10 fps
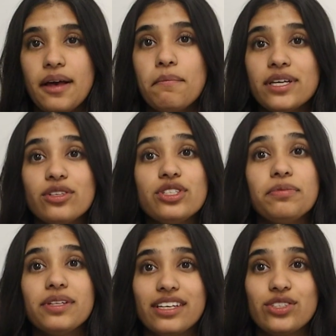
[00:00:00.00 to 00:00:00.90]
Muscle
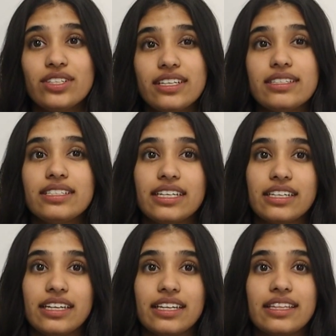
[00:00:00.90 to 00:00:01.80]
stimulation is a
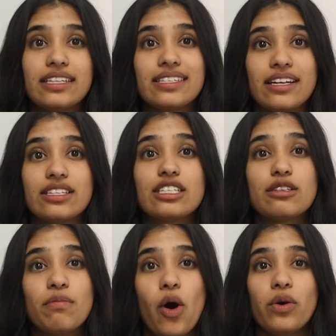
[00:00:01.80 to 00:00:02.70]
technique that sends
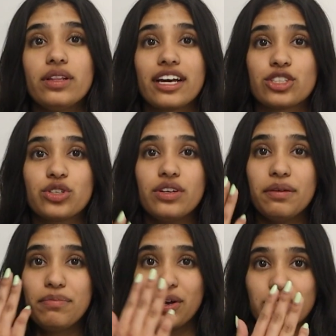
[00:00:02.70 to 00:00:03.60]
small electrical
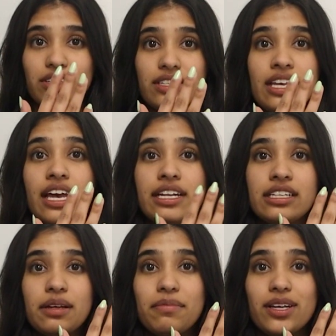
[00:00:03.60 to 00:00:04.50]
impulses to
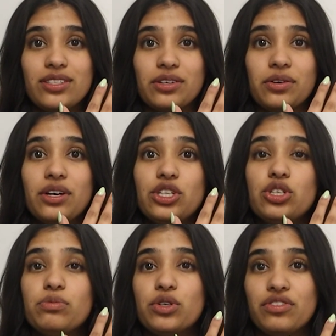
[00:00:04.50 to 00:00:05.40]
the muscle to
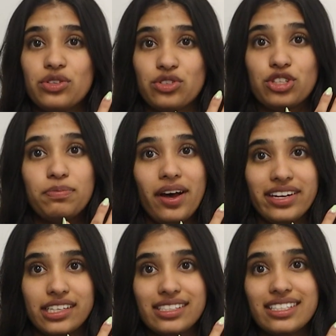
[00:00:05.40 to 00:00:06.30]
move users'
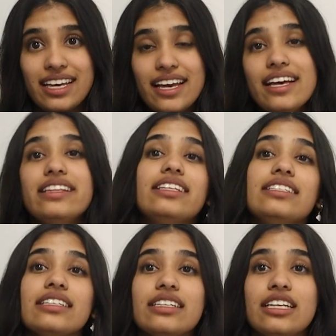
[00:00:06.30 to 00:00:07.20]
bodies.
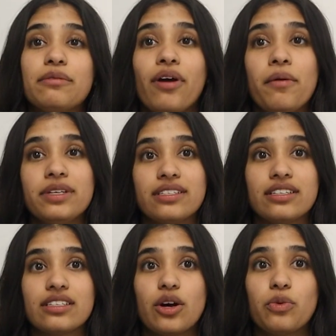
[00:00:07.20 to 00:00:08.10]
This technique
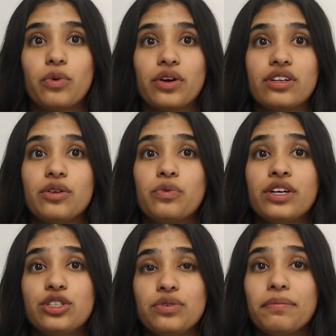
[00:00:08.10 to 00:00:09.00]
promises a world in
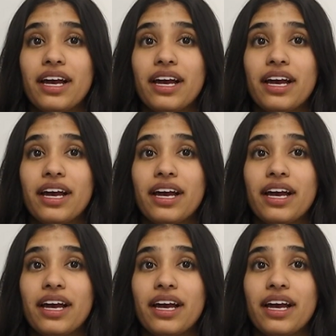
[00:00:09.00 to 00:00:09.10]
which we